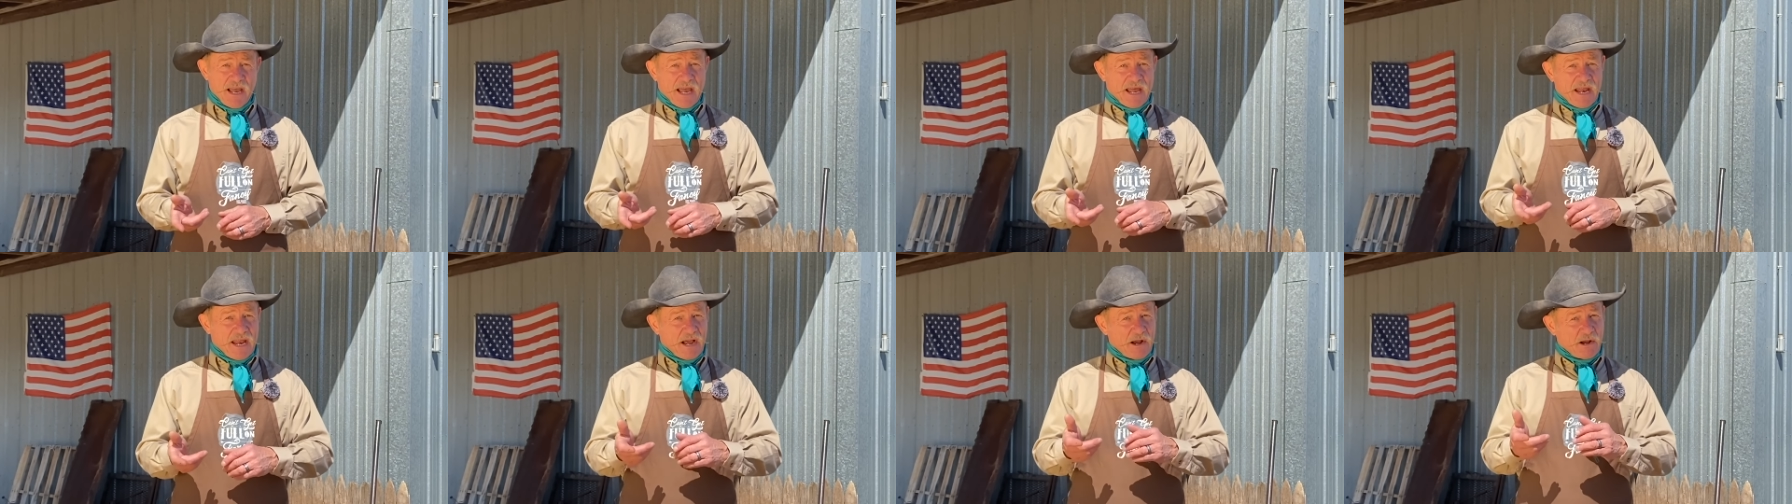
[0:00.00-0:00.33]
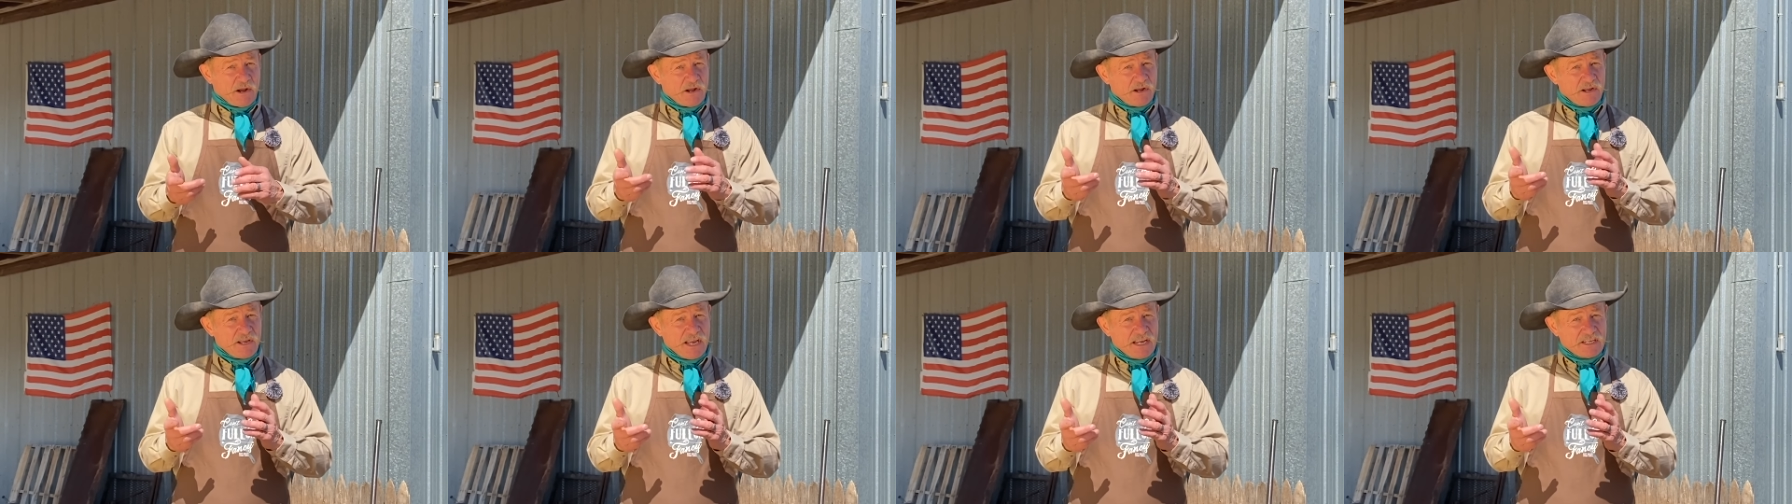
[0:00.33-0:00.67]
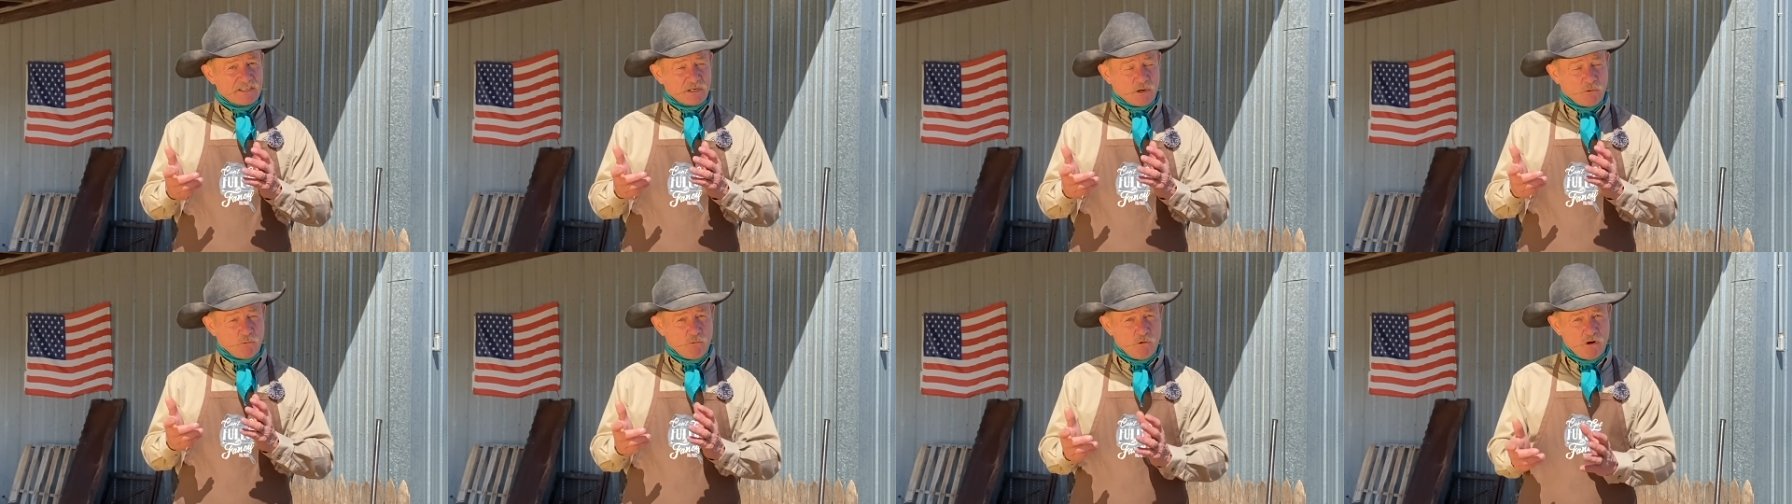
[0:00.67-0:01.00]
Now,
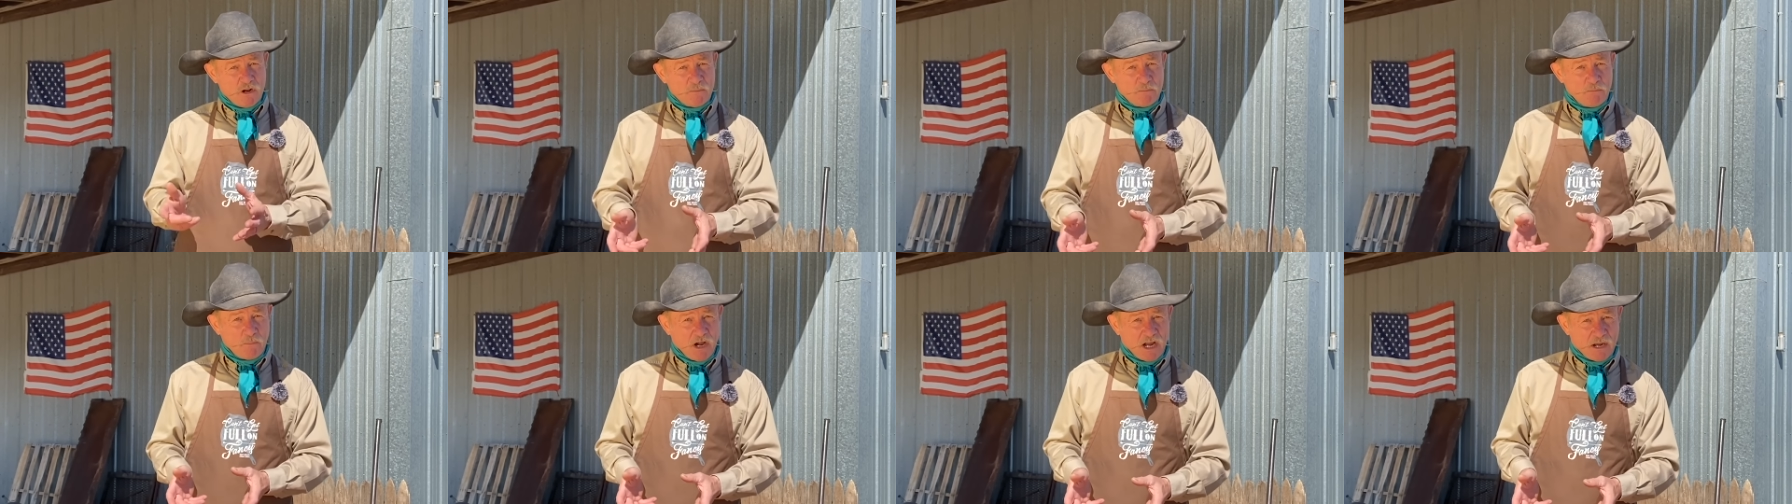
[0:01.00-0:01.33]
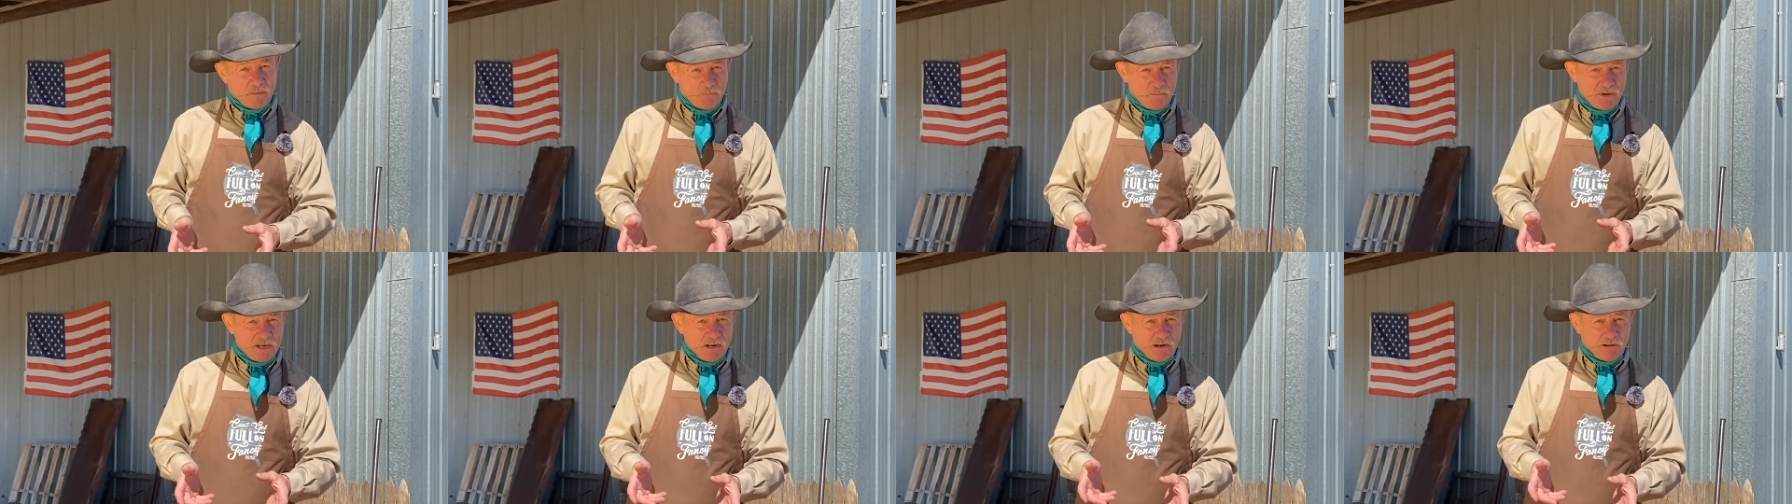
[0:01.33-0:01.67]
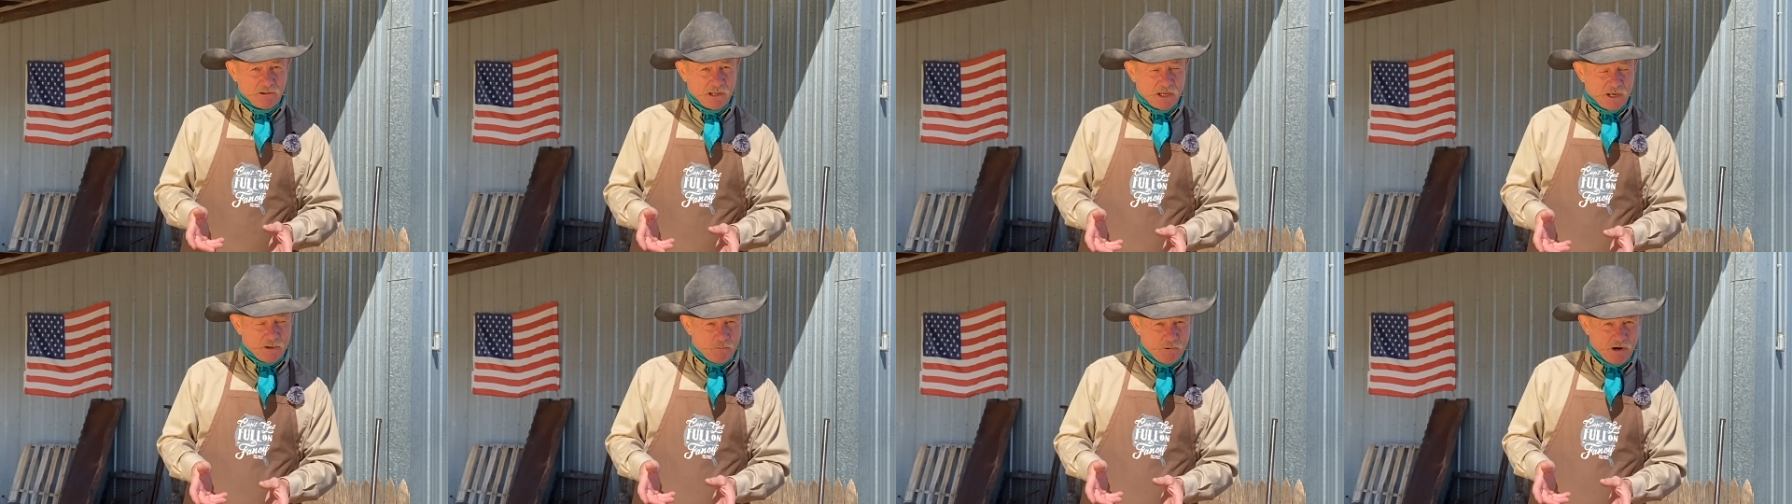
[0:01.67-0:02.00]
it's a one-pot meal the